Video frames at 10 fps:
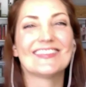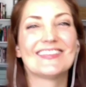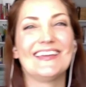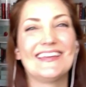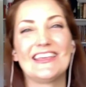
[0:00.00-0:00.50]

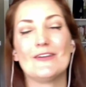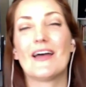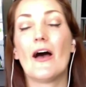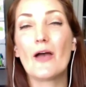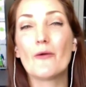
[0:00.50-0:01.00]
Thank you.
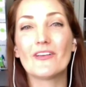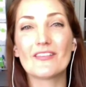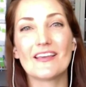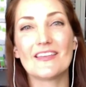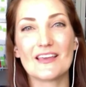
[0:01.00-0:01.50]
I will
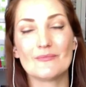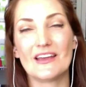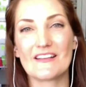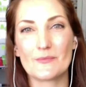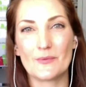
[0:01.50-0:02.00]
say that my
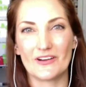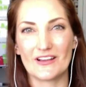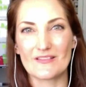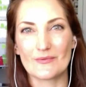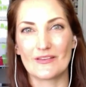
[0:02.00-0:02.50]

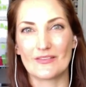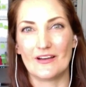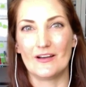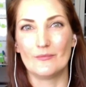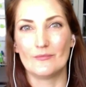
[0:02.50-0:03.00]
experience with,
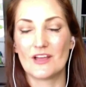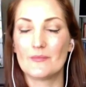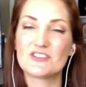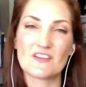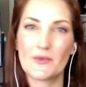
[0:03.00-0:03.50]

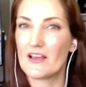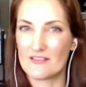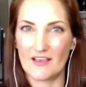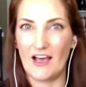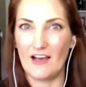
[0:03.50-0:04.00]
just
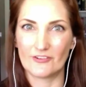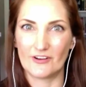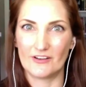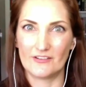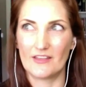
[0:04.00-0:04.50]
because I have
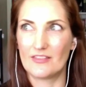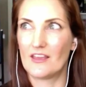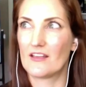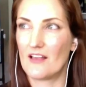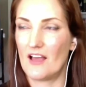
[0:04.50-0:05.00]
written, I
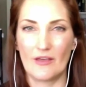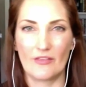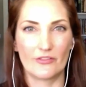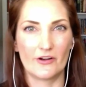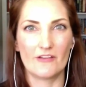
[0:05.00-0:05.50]
think I'm
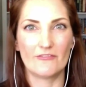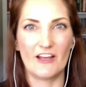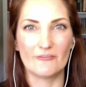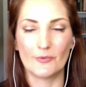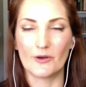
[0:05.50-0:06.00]
at
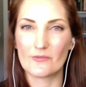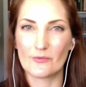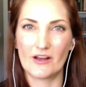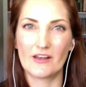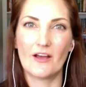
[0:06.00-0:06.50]
35 books
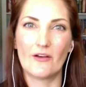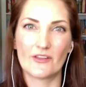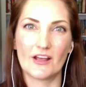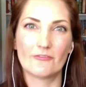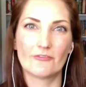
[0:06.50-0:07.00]
right now
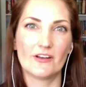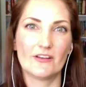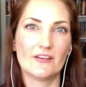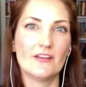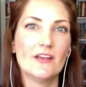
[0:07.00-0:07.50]
that I've
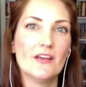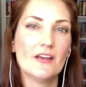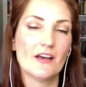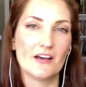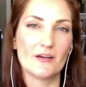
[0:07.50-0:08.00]
written.
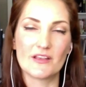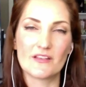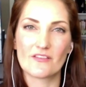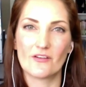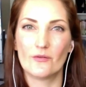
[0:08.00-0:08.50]
And
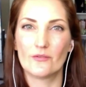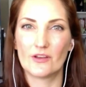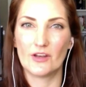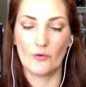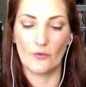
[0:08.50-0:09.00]
so,
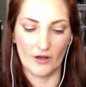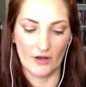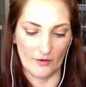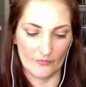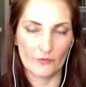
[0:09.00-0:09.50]

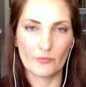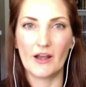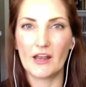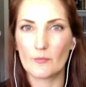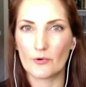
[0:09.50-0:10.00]
the
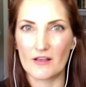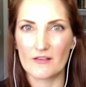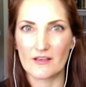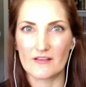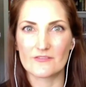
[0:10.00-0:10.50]
writing
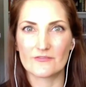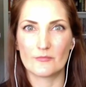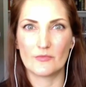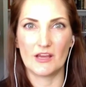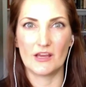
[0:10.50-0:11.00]
process for
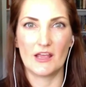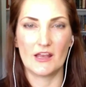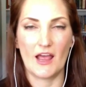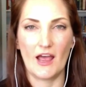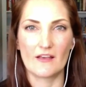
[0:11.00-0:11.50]
me,
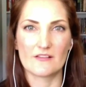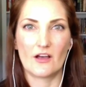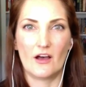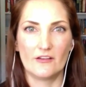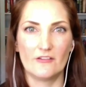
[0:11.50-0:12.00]
it has
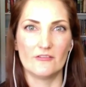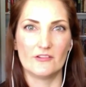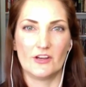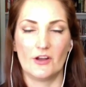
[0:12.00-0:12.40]
gotten,